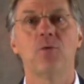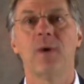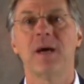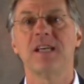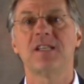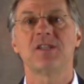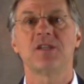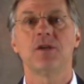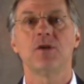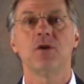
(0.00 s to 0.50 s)

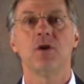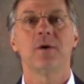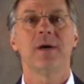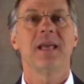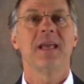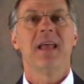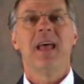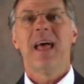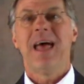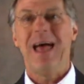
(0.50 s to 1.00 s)
ways to do
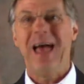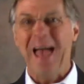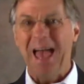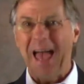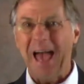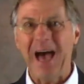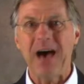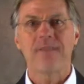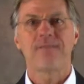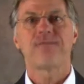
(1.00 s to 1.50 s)
it.
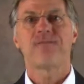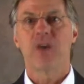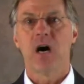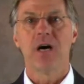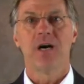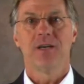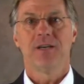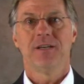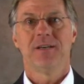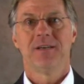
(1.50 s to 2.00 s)
Have
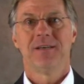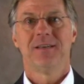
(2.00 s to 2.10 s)
fun.